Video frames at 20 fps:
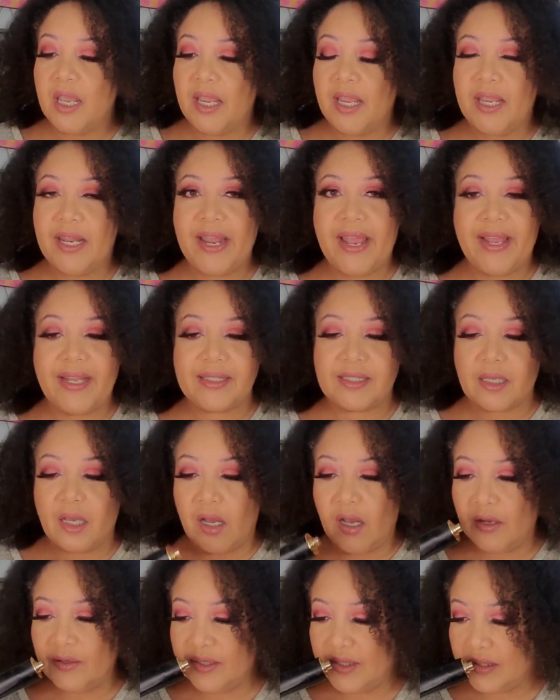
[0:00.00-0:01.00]
It has
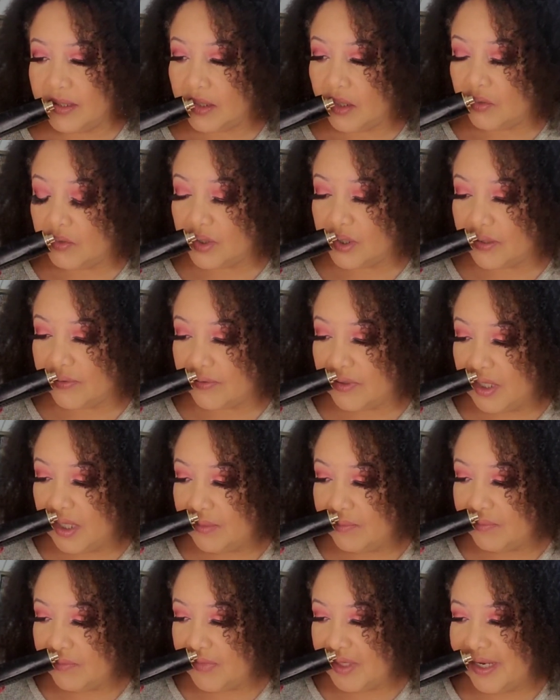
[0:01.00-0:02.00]
all these notes of,
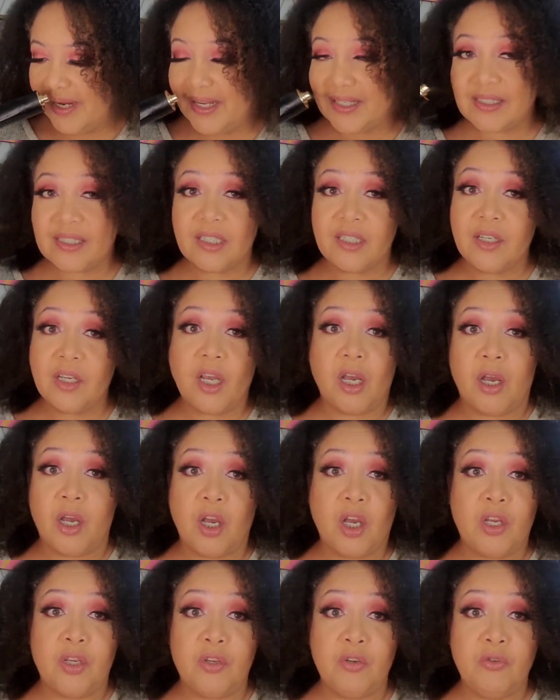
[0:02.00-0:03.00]
it has
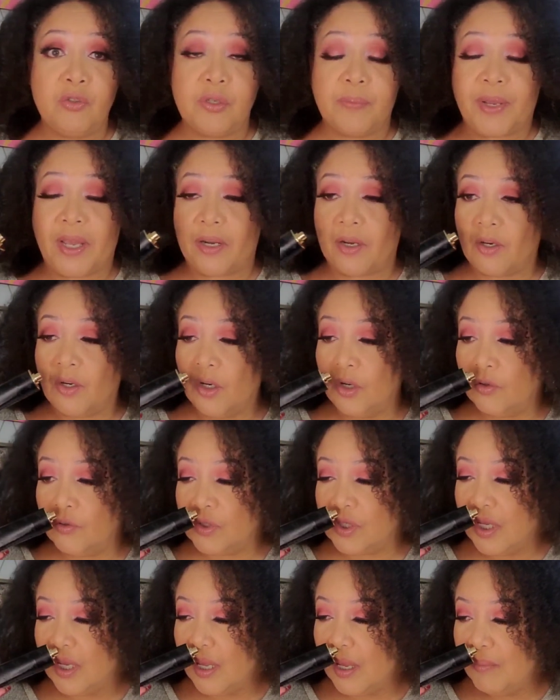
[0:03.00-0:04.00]
a huge amount of
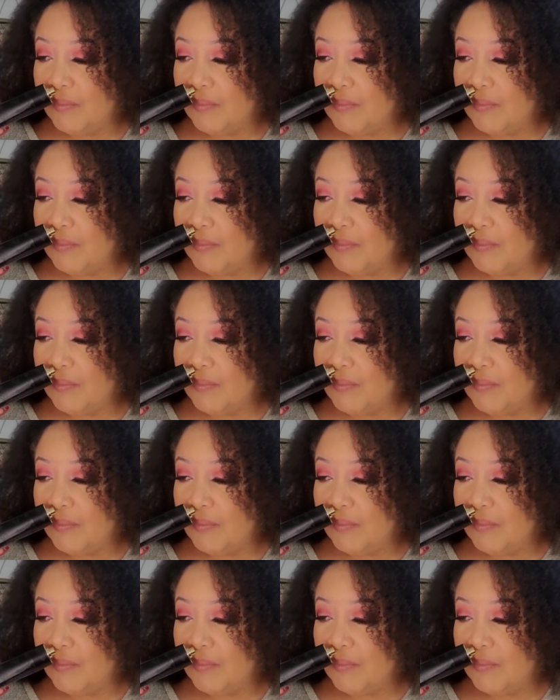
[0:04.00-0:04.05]
notes,